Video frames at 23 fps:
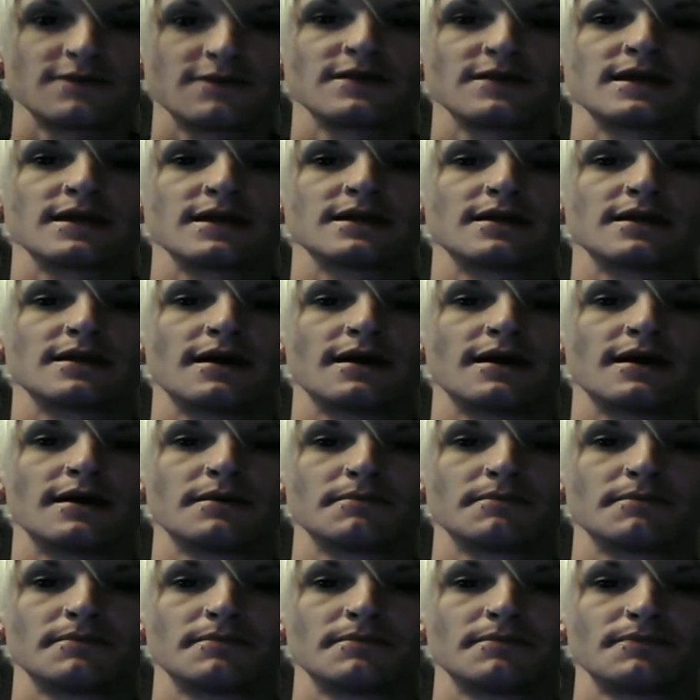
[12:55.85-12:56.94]
giving it
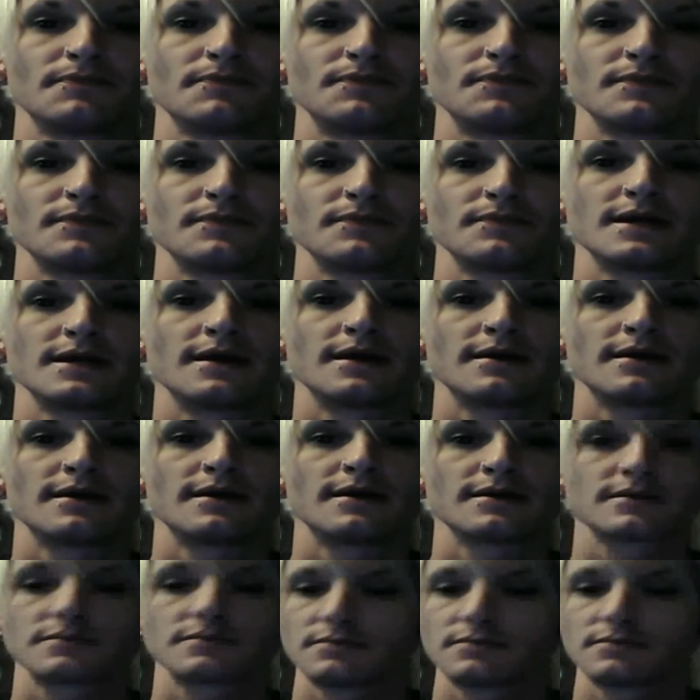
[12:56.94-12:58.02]
um,
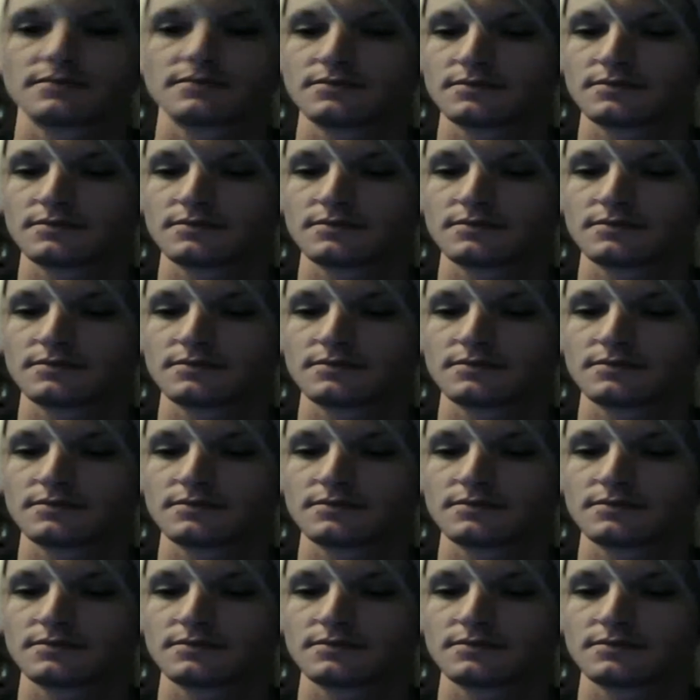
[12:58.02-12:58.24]
uh,